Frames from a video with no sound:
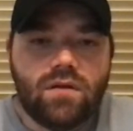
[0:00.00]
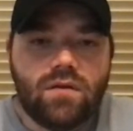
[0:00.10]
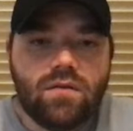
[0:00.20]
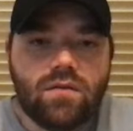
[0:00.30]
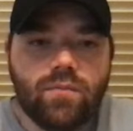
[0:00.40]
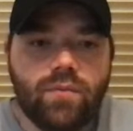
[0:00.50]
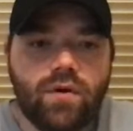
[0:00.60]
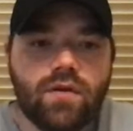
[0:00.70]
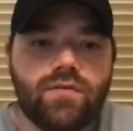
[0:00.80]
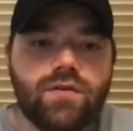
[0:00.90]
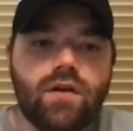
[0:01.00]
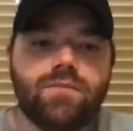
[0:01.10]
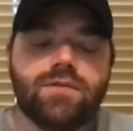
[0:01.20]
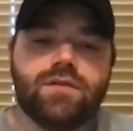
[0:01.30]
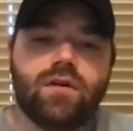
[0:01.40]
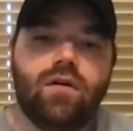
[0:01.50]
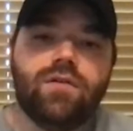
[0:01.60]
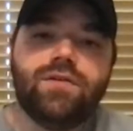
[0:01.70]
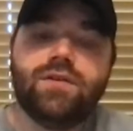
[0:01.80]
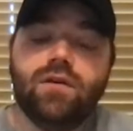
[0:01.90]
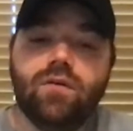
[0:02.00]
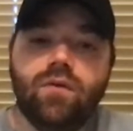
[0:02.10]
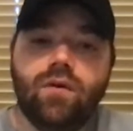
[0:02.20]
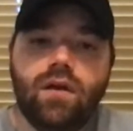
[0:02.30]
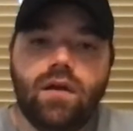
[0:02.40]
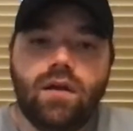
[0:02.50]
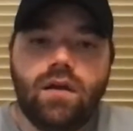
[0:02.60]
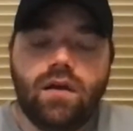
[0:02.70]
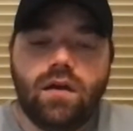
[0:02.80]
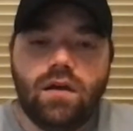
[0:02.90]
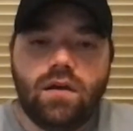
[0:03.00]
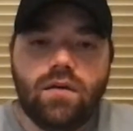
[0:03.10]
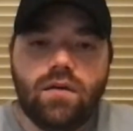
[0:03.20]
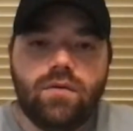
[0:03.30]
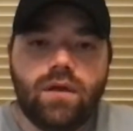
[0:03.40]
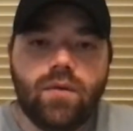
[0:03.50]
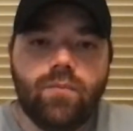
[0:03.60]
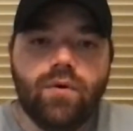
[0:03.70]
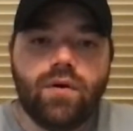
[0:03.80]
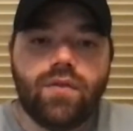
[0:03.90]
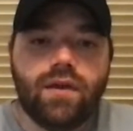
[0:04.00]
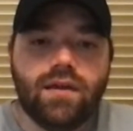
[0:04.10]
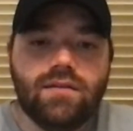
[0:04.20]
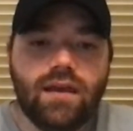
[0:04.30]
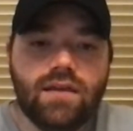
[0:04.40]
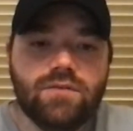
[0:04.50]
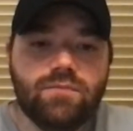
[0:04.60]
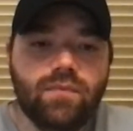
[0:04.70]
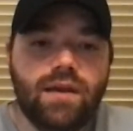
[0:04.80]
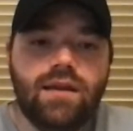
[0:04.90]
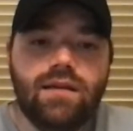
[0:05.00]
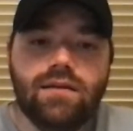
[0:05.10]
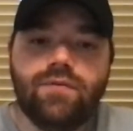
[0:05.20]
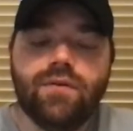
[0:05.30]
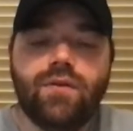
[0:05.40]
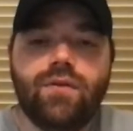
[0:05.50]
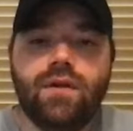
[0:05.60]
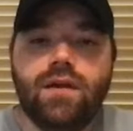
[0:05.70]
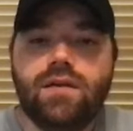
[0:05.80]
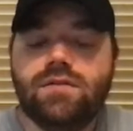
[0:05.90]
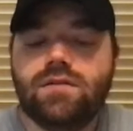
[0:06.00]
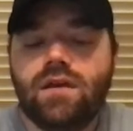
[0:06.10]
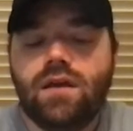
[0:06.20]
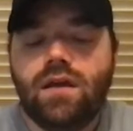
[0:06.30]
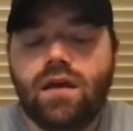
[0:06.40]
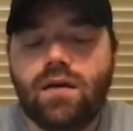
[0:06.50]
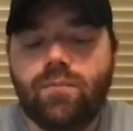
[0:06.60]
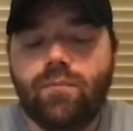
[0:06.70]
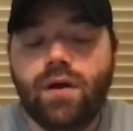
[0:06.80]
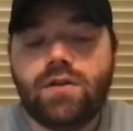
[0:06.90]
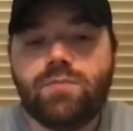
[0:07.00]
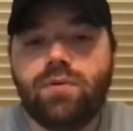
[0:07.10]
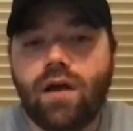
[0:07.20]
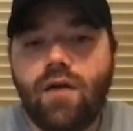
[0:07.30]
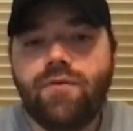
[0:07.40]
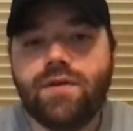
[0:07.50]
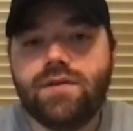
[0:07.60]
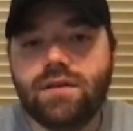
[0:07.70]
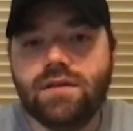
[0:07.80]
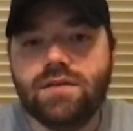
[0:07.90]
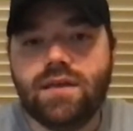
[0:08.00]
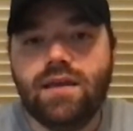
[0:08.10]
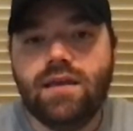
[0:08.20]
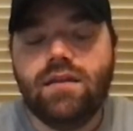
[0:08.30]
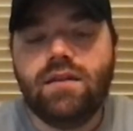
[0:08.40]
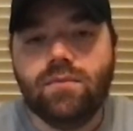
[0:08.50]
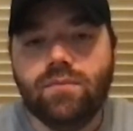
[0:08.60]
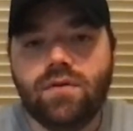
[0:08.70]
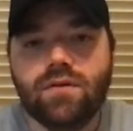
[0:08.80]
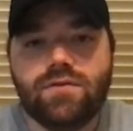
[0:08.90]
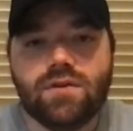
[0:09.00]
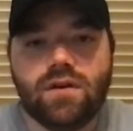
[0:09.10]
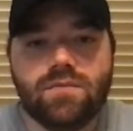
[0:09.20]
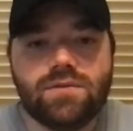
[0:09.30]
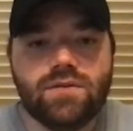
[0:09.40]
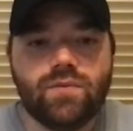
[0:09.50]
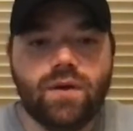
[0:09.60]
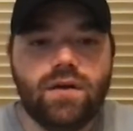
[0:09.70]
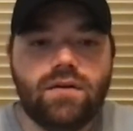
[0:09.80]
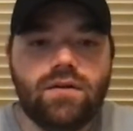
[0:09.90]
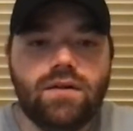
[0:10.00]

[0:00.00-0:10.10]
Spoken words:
The book of Psalms is also a book that contains many different things. Much prophecy is in the book of Psalms as well.